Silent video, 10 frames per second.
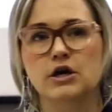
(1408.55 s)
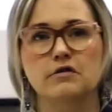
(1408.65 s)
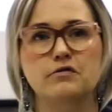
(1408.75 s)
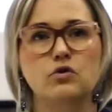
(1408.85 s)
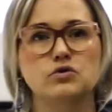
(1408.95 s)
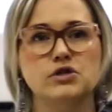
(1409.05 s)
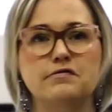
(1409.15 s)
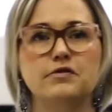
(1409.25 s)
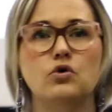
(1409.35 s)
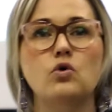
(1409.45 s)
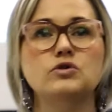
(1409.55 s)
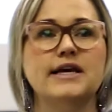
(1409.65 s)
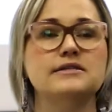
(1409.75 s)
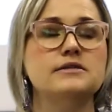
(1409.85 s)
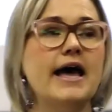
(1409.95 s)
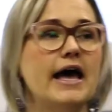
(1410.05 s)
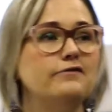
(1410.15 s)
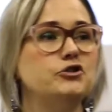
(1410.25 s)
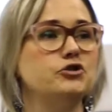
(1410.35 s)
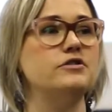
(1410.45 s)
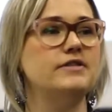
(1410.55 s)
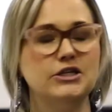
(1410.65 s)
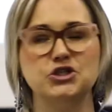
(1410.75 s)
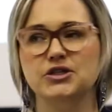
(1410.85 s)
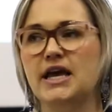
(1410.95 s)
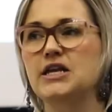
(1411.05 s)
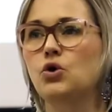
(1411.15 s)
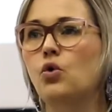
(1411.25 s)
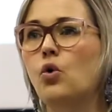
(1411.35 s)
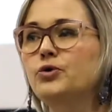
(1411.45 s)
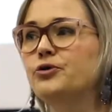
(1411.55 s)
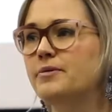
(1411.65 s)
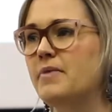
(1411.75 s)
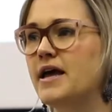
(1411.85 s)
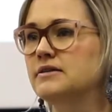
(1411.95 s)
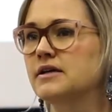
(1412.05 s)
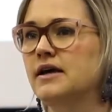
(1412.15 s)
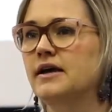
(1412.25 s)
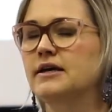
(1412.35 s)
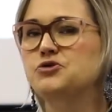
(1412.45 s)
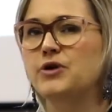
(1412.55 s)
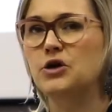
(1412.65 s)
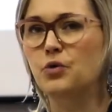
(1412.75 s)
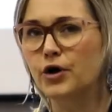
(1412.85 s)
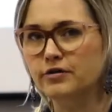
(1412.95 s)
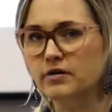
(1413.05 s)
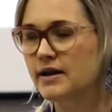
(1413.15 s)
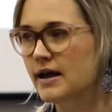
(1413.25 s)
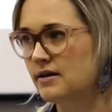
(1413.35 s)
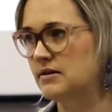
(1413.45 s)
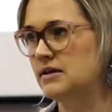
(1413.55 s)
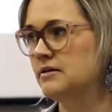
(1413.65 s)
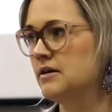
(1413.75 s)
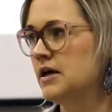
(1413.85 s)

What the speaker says: of course, if the court doesn't have jurisdiction, any order it makes is really worth nothing.